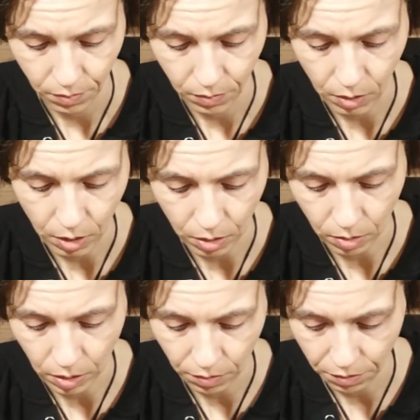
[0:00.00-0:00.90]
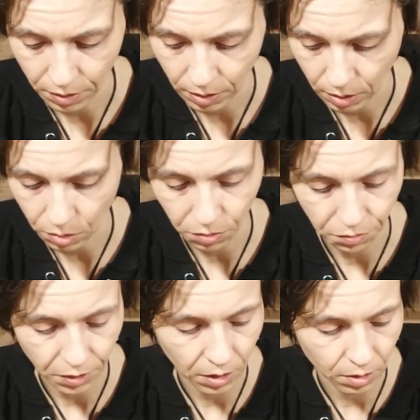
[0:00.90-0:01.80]
you know, I feel like you'll
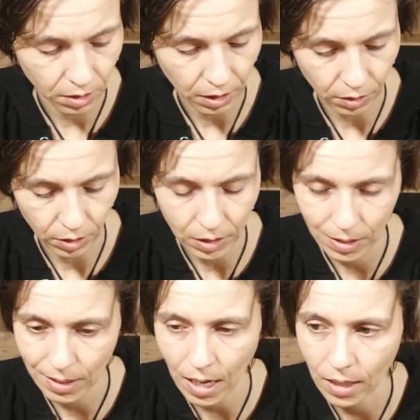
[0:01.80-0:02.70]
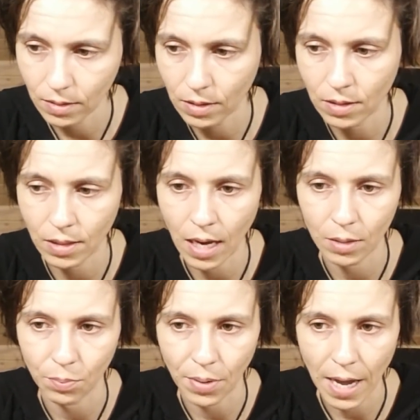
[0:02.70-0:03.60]
figure it out. It's not
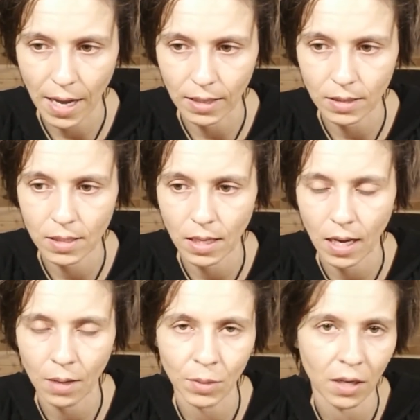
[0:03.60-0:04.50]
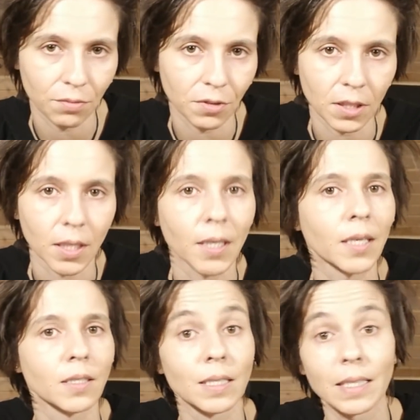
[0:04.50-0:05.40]
bad. I'm not feeling it
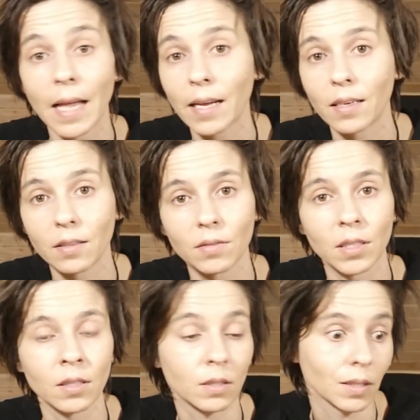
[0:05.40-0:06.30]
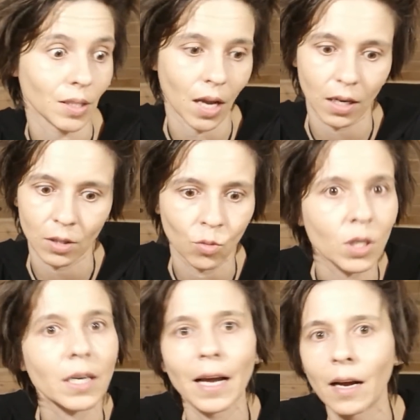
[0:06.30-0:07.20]
as negative and it's not going to
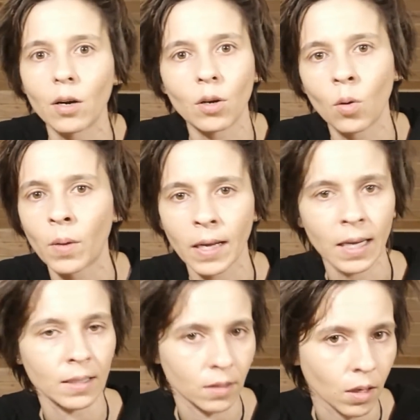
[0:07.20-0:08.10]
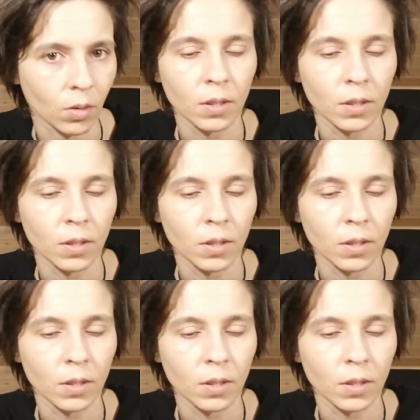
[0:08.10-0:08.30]
work out. Oh my God, no.